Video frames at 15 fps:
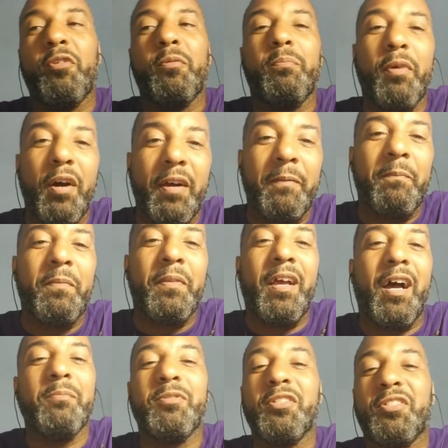But I'm
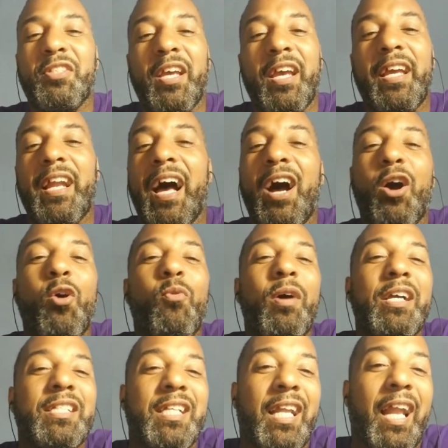just saying, I
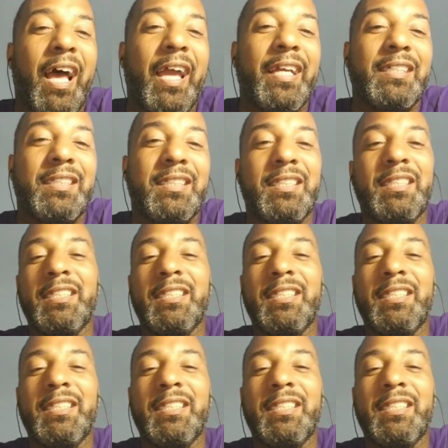always liked